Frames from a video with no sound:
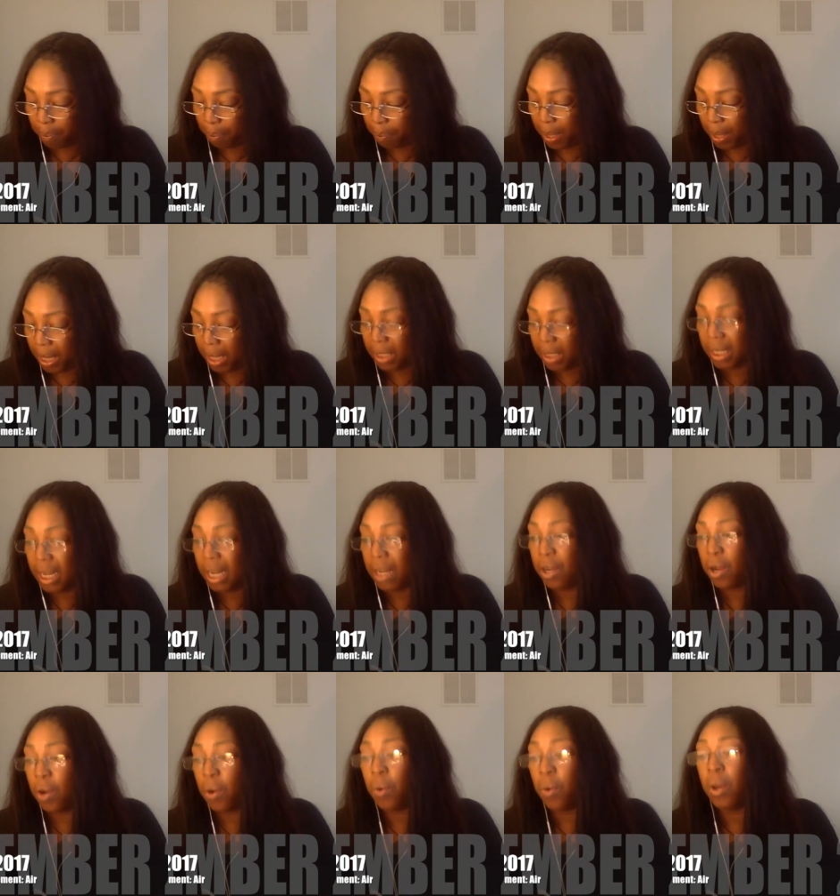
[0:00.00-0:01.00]
because they
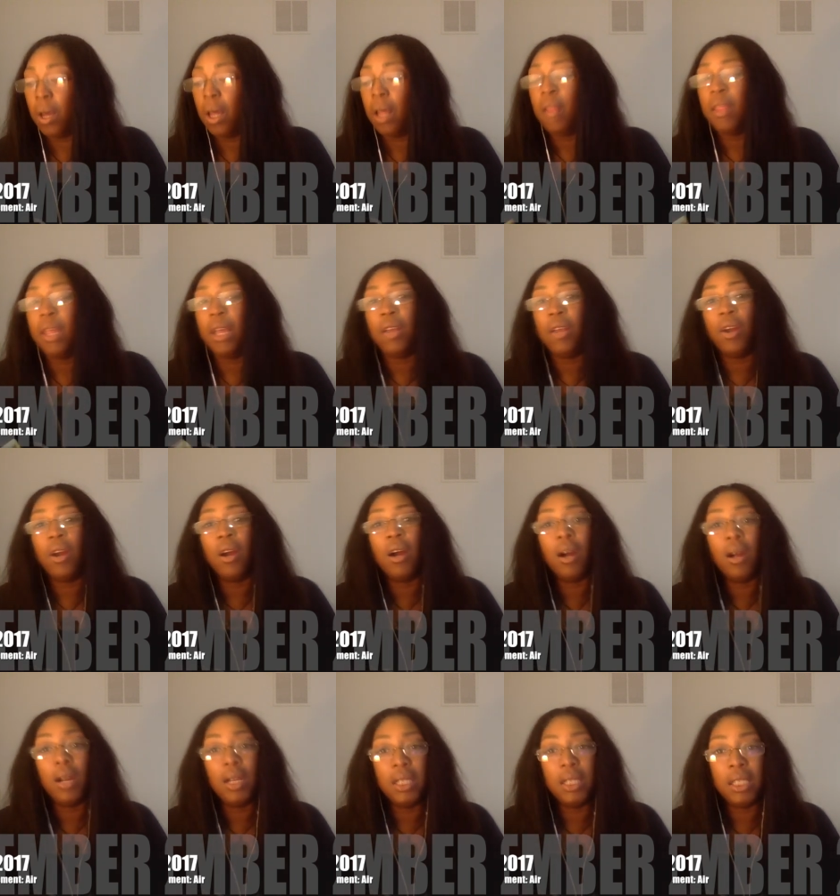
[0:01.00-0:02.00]
know that your
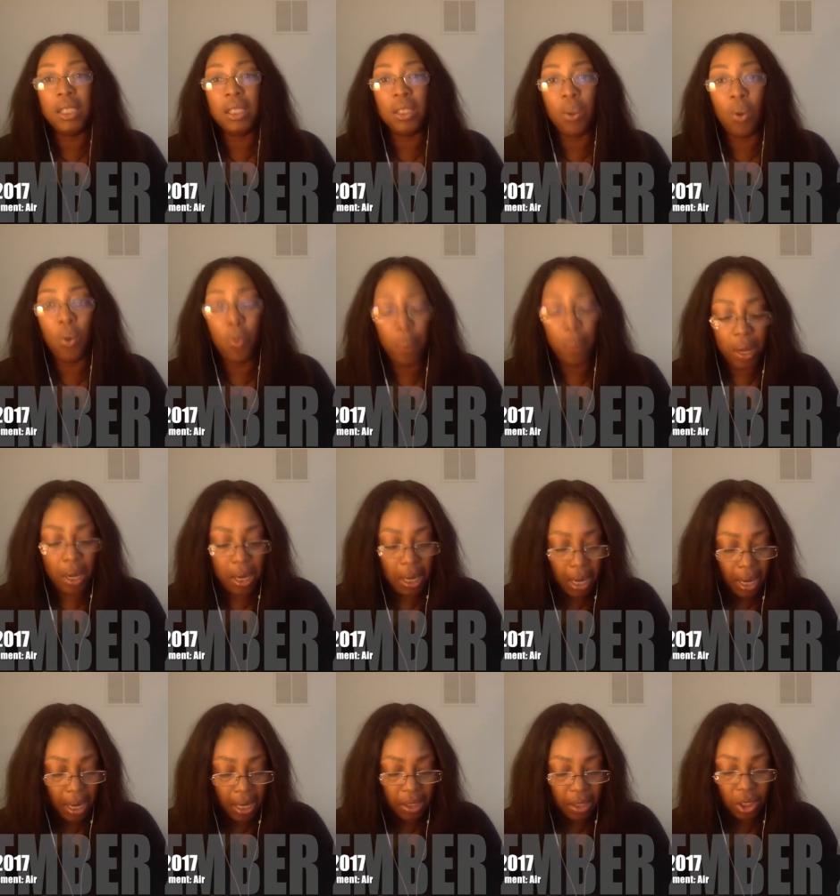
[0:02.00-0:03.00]
heart is open,
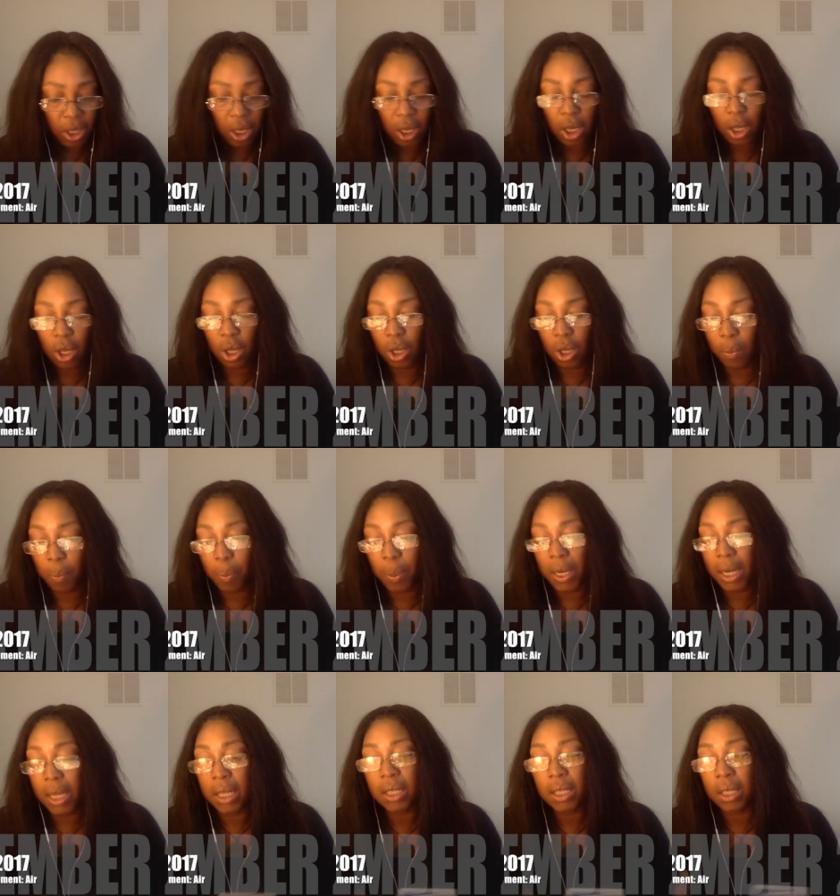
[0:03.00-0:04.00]
and you,
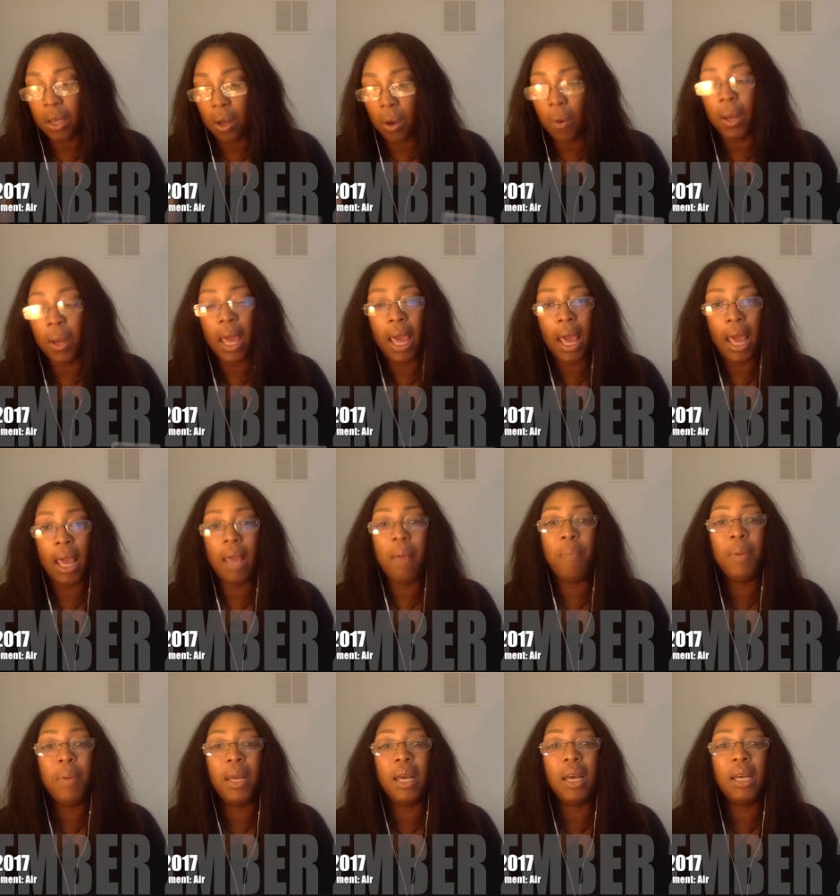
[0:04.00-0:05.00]
but it's okay,
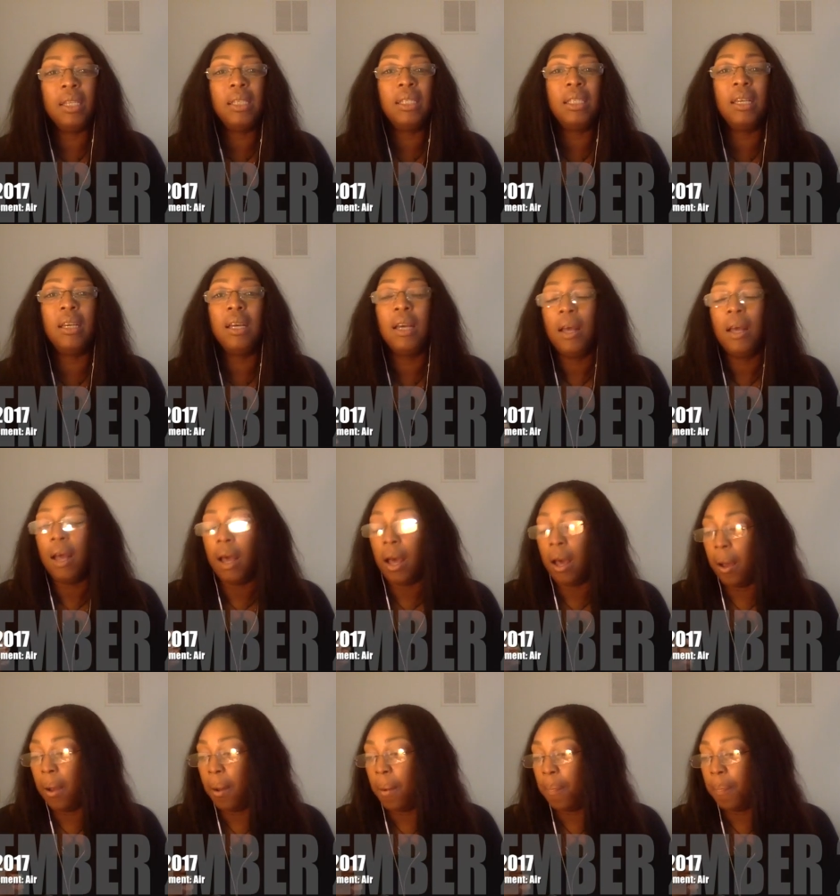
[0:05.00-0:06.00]
because
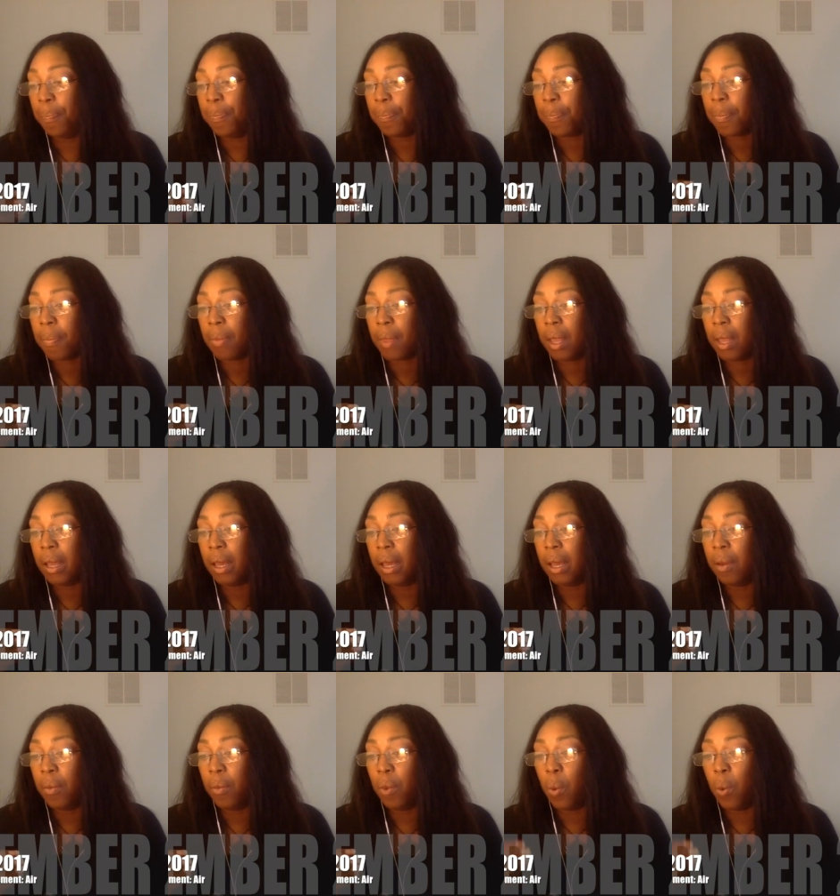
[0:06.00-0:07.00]

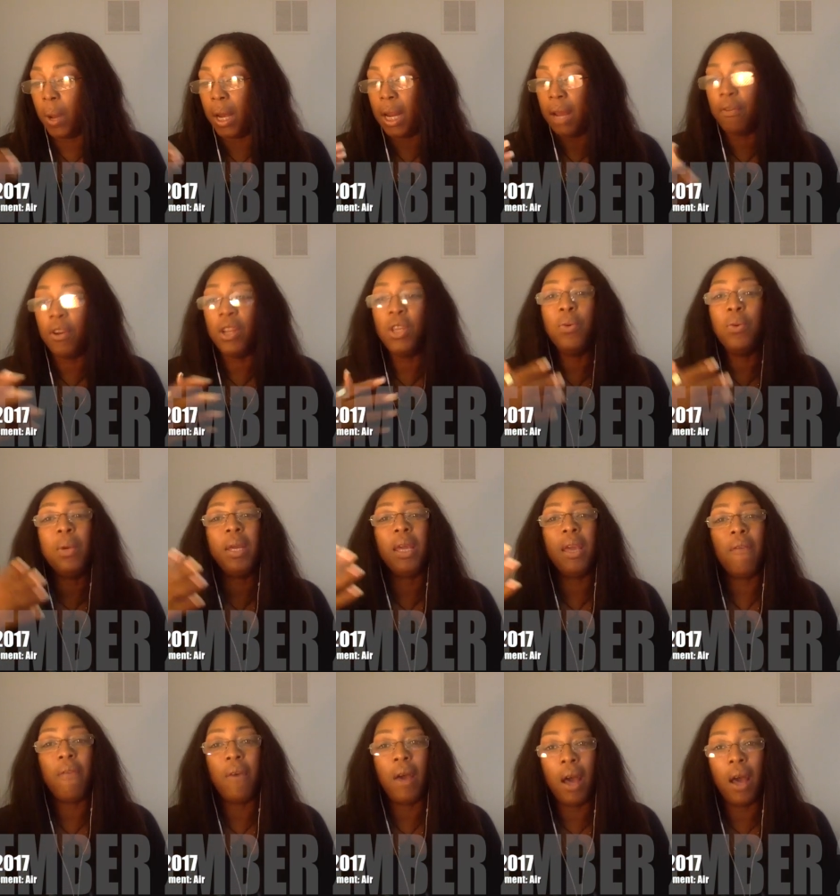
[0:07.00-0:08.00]
whatever you
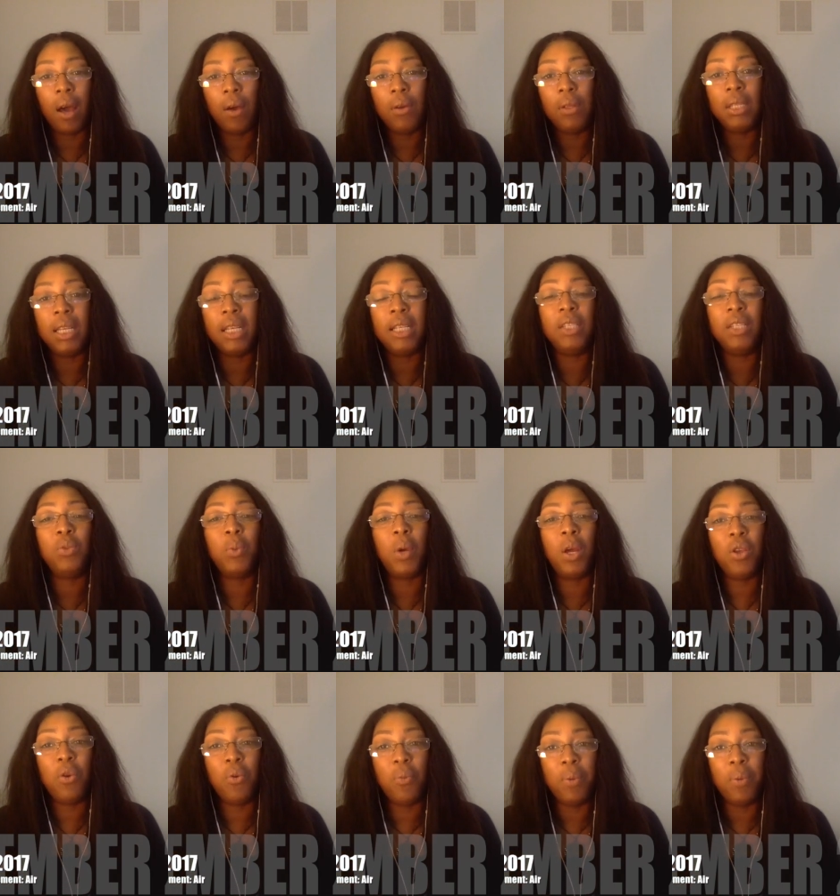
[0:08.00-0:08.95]
give out, that is what you